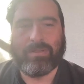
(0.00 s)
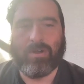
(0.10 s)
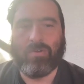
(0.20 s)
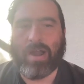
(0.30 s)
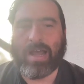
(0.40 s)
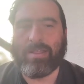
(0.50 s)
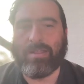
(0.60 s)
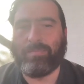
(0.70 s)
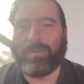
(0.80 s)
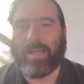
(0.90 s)
Though
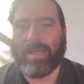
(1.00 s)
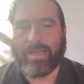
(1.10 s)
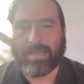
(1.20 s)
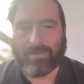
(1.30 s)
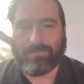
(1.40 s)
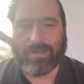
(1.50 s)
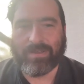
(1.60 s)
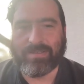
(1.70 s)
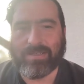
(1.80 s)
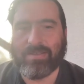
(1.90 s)
rather than playing, it
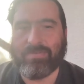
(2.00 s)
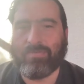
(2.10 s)
feels as